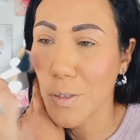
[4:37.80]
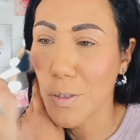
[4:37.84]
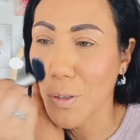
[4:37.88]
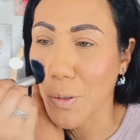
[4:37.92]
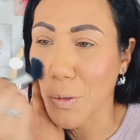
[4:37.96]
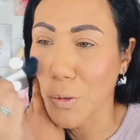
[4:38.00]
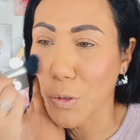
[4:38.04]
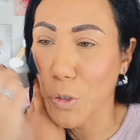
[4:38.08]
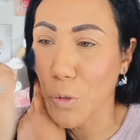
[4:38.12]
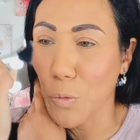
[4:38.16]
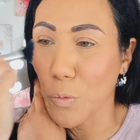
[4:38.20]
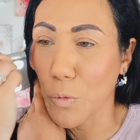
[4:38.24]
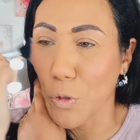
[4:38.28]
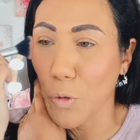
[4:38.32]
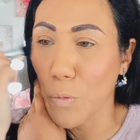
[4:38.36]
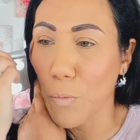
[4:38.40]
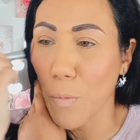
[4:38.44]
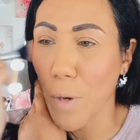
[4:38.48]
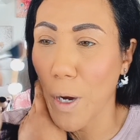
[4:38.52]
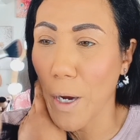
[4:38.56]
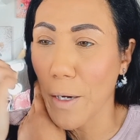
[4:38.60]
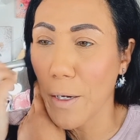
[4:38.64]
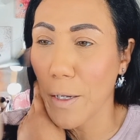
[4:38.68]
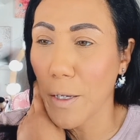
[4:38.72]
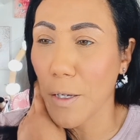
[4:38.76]
So you
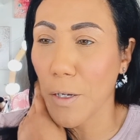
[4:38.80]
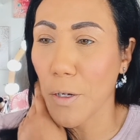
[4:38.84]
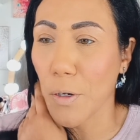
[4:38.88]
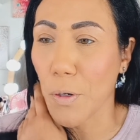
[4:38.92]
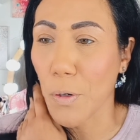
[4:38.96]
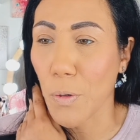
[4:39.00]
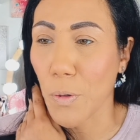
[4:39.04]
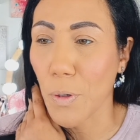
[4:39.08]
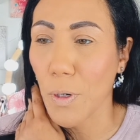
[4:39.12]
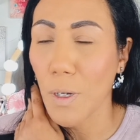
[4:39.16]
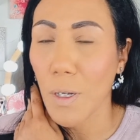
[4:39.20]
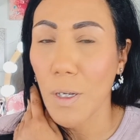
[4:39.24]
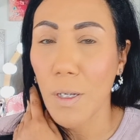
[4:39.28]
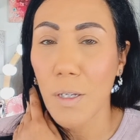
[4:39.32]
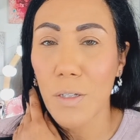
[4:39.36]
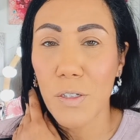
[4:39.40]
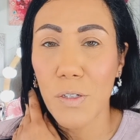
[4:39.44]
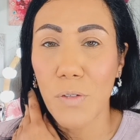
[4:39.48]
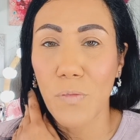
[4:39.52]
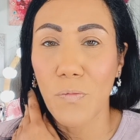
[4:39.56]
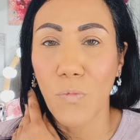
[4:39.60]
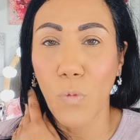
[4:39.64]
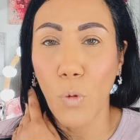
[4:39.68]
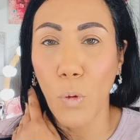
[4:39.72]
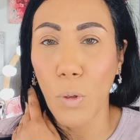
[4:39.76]
might hear
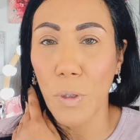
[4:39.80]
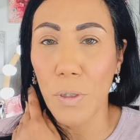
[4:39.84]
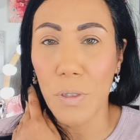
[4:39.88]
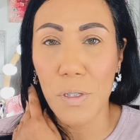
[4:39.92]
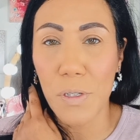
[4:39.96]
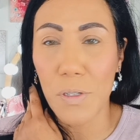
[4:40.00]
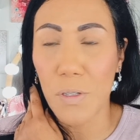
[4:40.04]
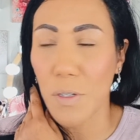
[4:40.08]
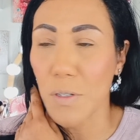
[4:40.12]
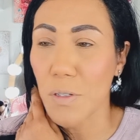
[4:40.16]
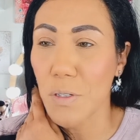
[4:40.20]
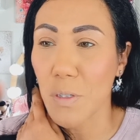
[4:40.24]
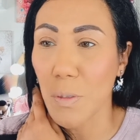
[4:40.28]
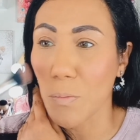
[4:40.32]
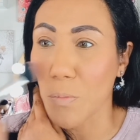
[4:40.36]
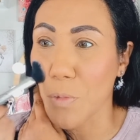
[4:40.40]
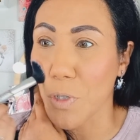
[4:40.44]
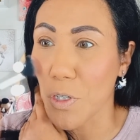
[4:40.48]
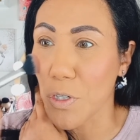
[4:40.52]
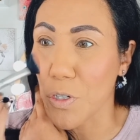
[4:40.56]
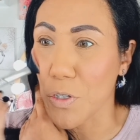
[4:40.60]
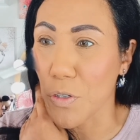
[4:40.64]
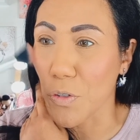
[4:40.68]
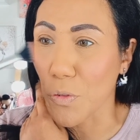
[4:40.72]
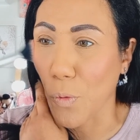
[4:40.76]
some voices and some
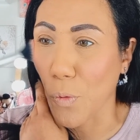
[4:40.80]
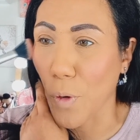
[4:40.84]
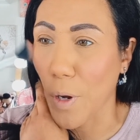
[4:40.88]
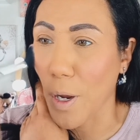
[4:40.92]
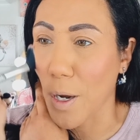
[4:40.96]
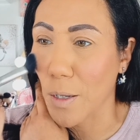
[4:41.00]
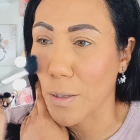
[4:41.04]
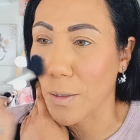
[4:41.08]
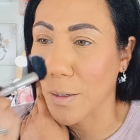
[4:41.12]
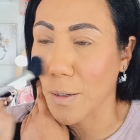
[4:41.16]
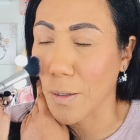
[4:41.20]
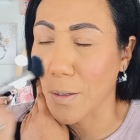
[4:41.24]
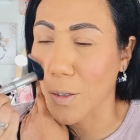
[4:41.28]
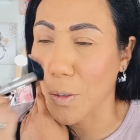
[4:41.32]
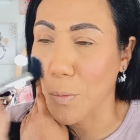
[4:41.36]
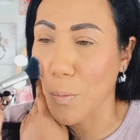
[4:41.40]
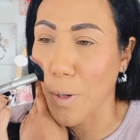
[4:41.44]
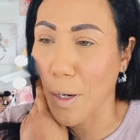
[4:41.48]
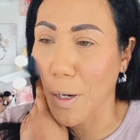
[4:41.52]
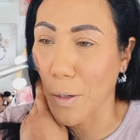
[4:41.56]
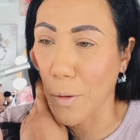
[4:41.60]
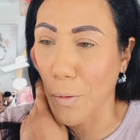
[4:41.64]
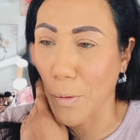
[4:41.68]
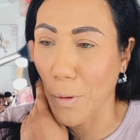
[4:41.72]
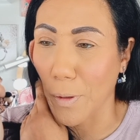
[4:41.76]
dishes rattling in the
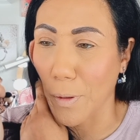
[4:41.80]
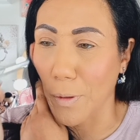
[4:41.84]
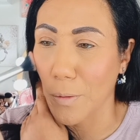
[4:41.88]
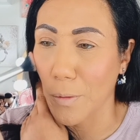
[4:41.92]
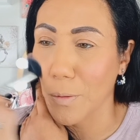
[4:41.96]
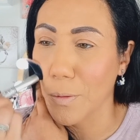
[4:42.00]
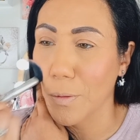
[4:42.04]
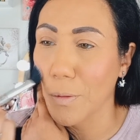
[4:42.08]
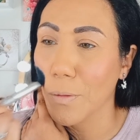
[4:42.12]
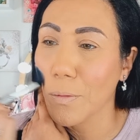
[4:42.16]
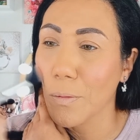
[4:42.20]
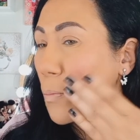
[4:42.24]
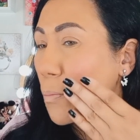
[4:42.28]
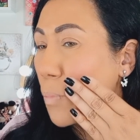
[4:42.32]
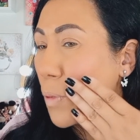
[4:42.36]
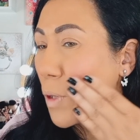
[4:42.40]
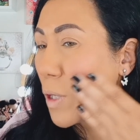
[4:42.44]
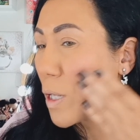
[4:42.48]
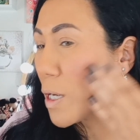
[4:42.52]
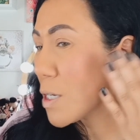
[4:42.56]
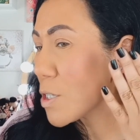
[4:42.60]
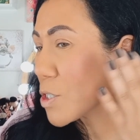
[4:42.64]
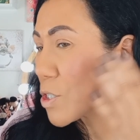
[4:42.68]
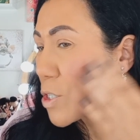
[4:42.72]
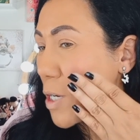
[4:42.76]
background. The
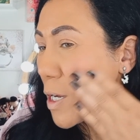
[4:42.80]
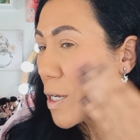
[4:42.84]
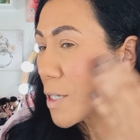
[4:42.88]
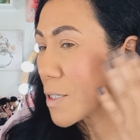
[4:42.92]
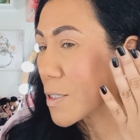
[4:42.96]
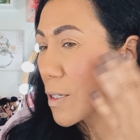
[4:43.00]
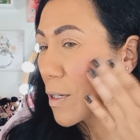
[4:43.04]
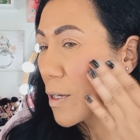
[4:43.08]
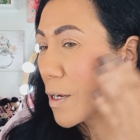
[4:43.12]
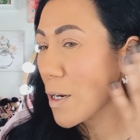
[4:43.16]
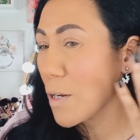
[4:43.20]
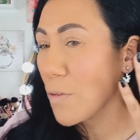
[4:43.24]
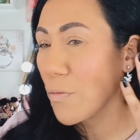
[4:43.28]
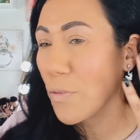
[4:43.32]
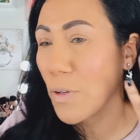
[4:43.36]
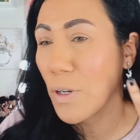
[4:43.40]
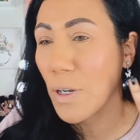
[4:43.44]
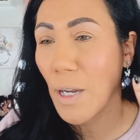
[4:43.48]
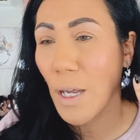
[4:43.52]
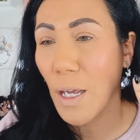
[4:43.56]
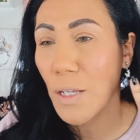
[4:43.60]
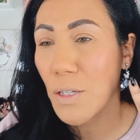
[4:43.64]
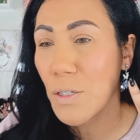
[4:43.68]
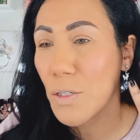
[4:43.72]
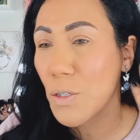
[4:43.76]
blush has kind of a
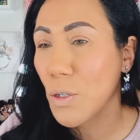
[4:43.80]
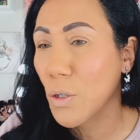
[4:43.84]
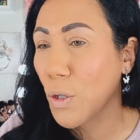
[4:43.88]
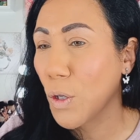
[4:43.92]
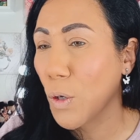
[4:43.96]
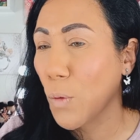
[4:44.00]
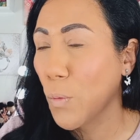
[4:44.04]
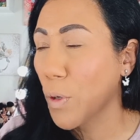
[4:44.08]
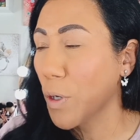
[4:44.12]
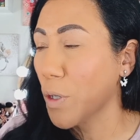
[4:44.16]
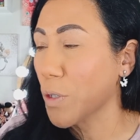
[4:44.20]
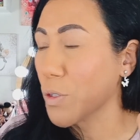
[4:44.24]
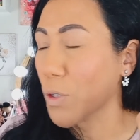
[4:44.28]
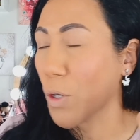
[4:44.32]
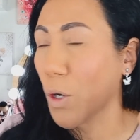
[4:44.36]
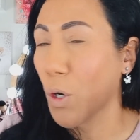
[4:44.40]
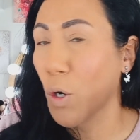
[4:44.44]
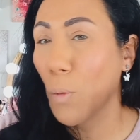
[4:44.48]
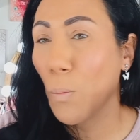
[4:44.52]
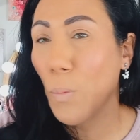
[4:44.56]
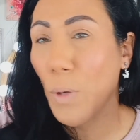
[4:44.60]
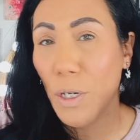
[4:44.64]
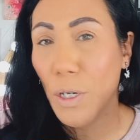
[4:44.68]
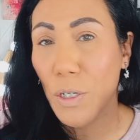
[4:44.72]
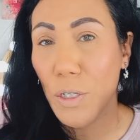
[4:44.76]
nice glow on its
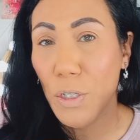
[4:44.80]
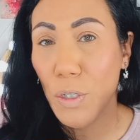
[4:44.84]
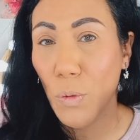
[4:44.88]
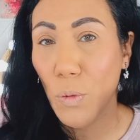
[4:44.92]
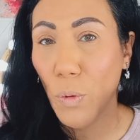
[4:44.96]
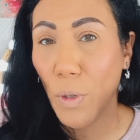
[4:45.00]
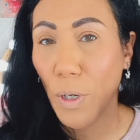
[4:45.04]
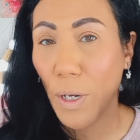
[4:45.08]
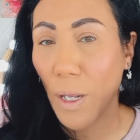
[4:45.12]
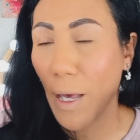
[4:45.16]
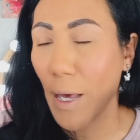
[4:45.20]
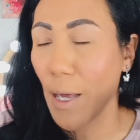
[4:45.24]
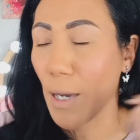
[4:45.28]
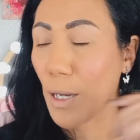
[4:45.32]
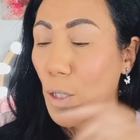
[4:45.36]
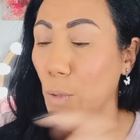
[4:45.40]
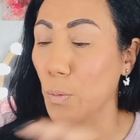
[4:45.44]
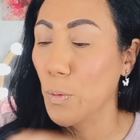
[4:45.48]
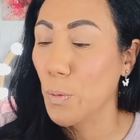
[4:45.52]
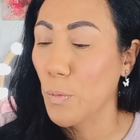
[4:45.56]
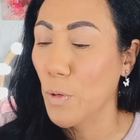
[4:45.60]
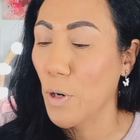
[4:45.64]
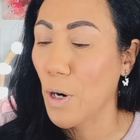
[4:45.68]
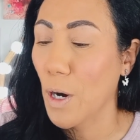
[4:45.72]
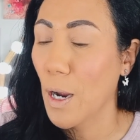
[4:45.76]
own, but I do want to add a
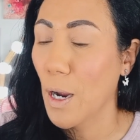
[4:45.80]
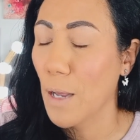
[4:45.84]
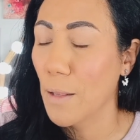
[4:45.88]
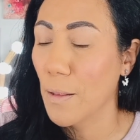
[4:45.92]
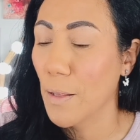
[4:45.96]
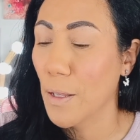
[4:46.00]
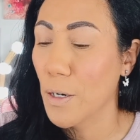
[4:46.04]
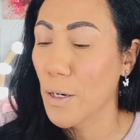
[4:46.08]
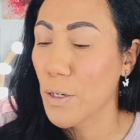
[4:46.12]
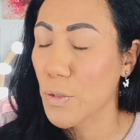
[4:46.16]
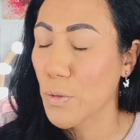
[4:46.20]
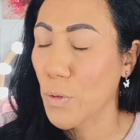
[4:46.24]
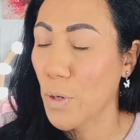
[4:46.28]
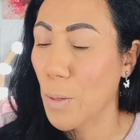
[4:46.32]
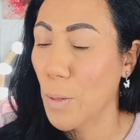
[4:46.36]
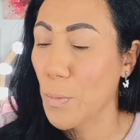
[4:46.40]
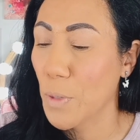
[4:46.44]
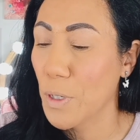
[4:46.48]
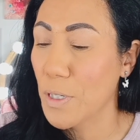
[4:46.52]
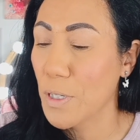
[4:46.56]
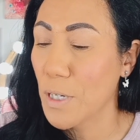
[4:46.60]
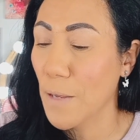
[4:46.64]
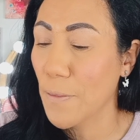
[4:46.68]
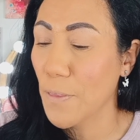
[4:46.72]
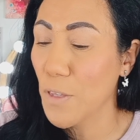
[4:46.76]
little bit more highlighter. So
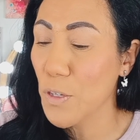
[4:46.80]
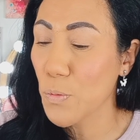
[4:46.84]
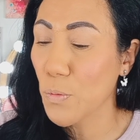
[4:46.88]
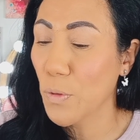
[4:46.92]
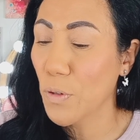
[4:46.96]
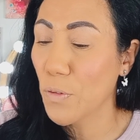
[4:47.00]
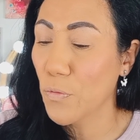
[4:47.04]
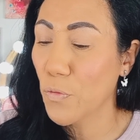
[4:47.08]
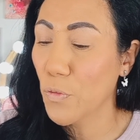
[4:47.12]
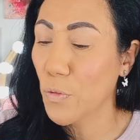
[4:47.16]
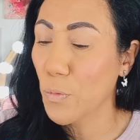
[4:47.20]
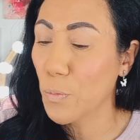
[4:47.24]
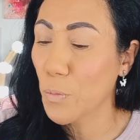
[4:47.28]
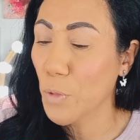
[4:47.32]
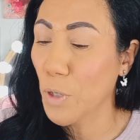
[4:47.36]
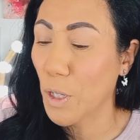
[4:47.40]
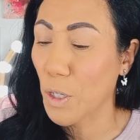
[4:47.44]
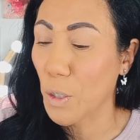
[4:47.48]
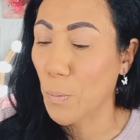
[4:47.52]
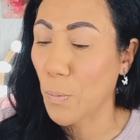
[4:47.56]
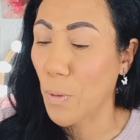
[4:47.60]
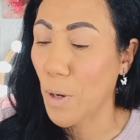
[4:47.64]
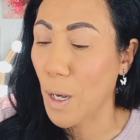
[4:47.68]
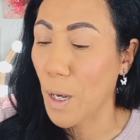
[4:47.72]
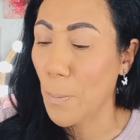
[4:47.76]
I'm going to take this one from
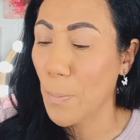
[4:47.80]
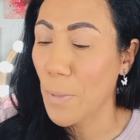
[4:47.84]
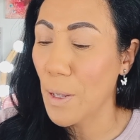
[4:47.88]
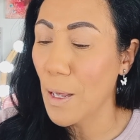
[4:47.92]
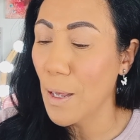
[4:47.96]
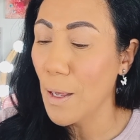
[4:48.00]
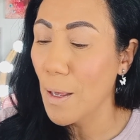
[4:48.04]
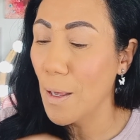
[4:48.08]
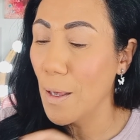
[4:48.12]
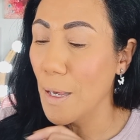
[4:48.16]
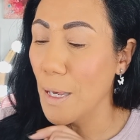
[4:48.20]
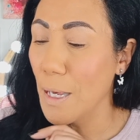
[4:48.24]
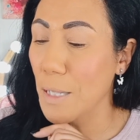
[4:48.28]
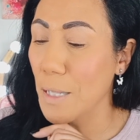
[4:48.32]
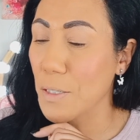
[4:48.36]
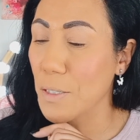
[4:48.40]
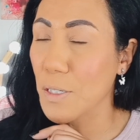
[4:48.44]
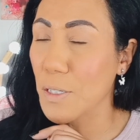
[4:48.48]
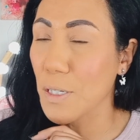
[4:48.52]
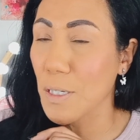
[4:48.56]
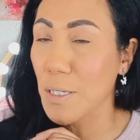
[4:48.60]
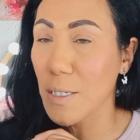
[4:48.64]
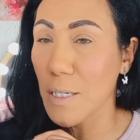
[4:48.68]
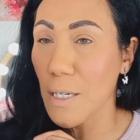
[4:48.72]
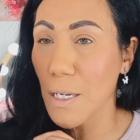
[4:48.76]
ColourPop.
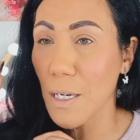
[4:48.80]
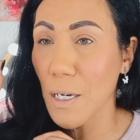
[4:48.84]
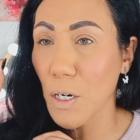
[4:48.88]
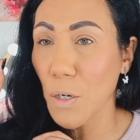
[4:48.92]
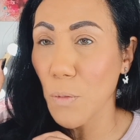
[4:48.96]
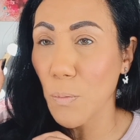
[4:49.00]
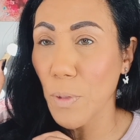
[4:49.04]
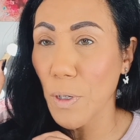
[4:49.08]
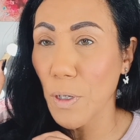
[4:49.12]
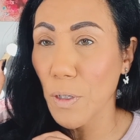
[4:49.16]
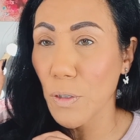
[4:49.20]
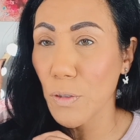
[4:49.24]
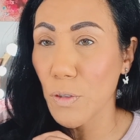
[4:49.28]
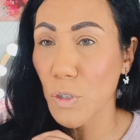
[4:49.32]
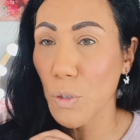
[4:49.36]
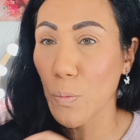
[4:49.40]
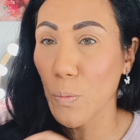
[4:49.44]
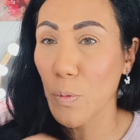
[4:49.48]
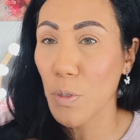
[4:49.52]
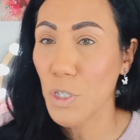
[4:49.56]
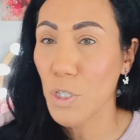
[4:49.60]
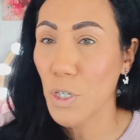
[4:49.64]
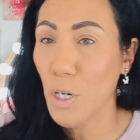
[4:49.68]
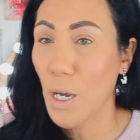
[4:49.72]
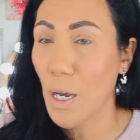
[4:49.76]
It's the Tinkerbell
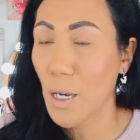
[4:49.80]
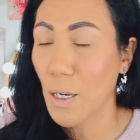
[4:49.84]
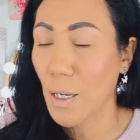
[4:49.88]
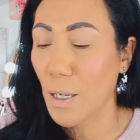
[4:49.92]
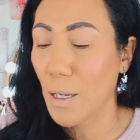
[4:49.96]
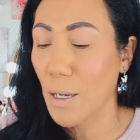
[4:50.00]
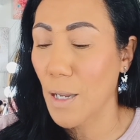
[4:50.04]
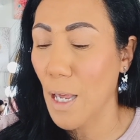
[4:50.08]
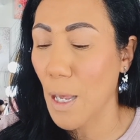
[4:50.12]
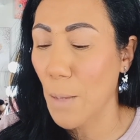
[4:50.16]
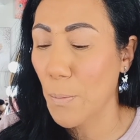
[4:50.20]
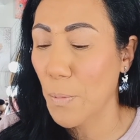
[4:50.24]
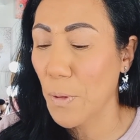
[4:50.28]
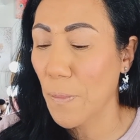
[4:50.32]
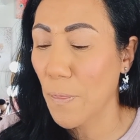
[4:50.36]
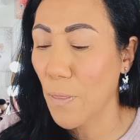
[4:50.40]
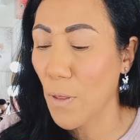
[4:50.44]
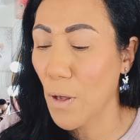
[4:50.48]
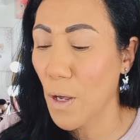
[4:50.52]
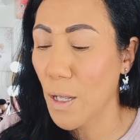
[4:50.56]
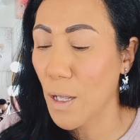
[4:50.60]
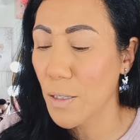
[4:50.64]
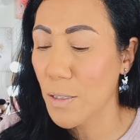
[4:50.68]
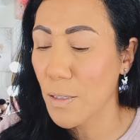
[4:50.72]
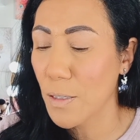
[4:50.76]
Super Shock and Happy
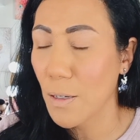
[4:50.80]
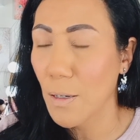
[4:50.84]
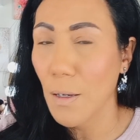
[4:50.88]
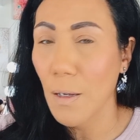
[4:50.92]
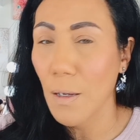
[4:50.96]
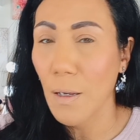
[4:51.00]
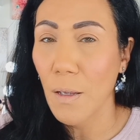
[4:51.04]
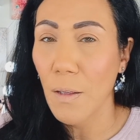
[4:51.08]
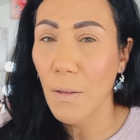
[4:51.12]
Thoughts.